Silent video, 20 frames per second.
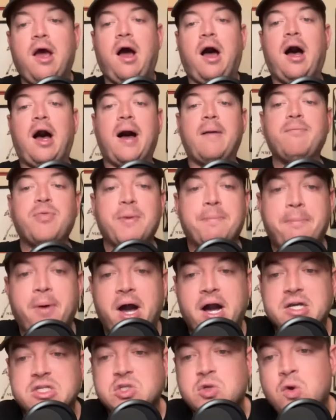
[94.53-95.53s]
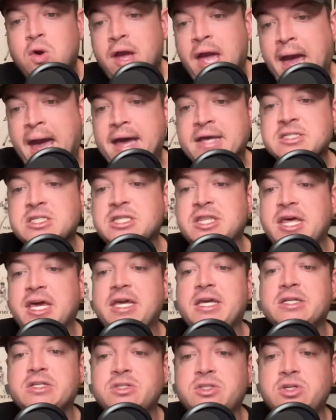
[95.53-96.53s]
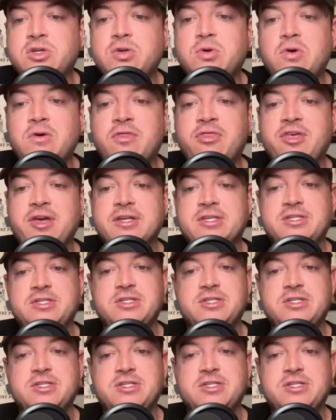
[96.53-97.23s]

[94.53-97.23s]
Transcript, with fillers: Um, the Bucs as they do this